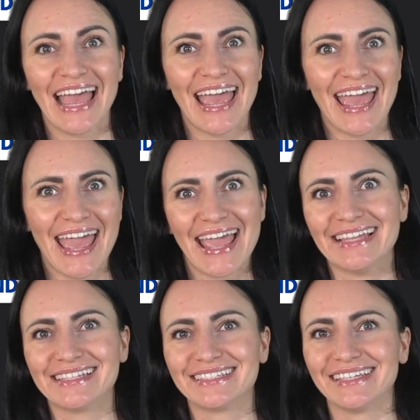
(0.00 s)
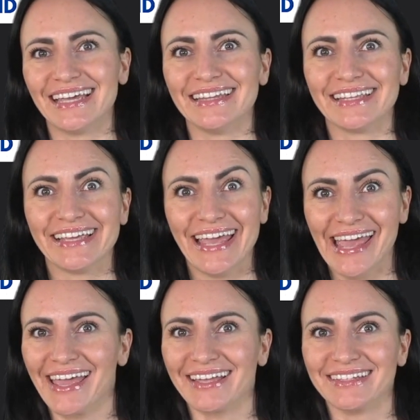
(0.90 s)
Hate and
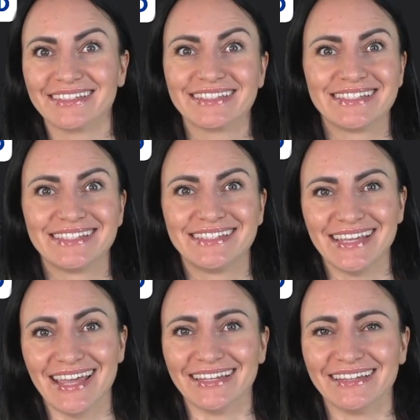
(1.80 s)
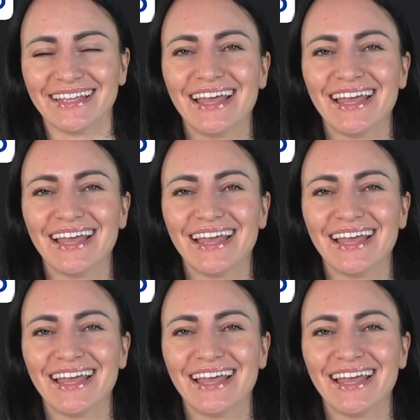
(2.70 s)
can't stand.